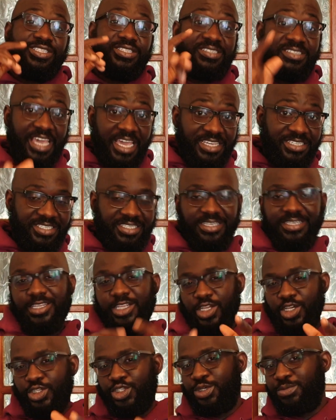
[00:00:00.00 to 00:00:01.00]
Tasty,
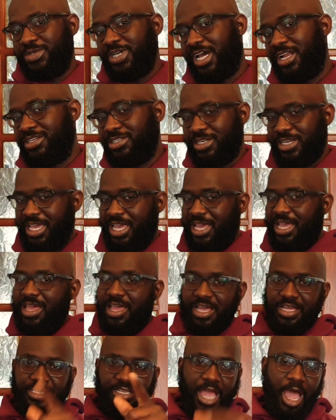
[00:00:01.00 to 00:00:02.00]
the YouTube channel. So yeah,
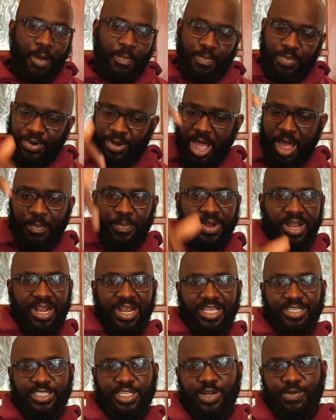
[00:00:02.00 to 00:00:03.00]
I'll put a
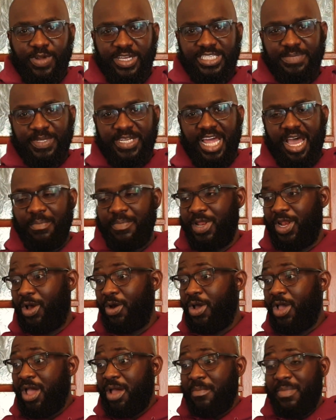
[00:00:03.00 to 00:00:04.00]
link to the recipe down
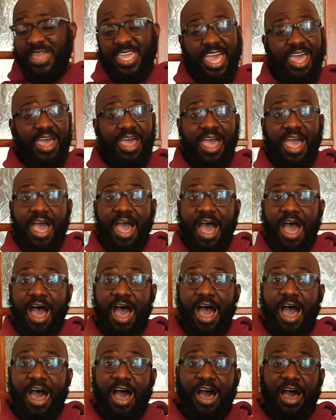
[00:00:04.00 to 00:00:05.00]
below. But yeah,
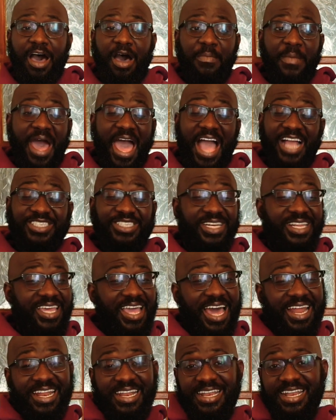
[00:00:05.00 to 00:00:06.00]
actually
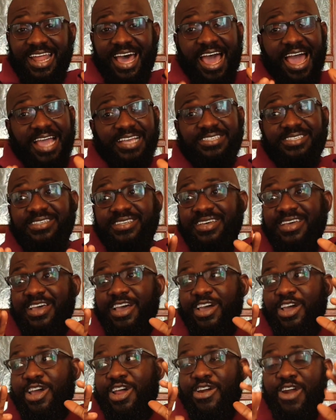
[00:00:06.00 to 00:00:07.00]
had a nice
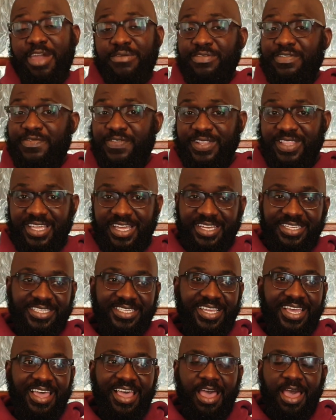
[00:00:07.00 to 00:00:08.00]
craving for
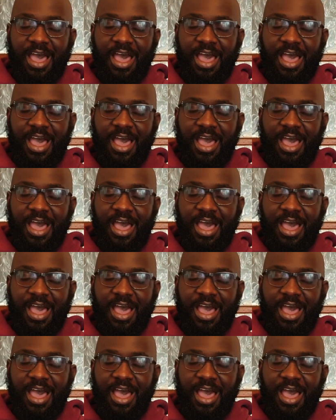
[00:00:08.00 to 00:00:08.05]
this.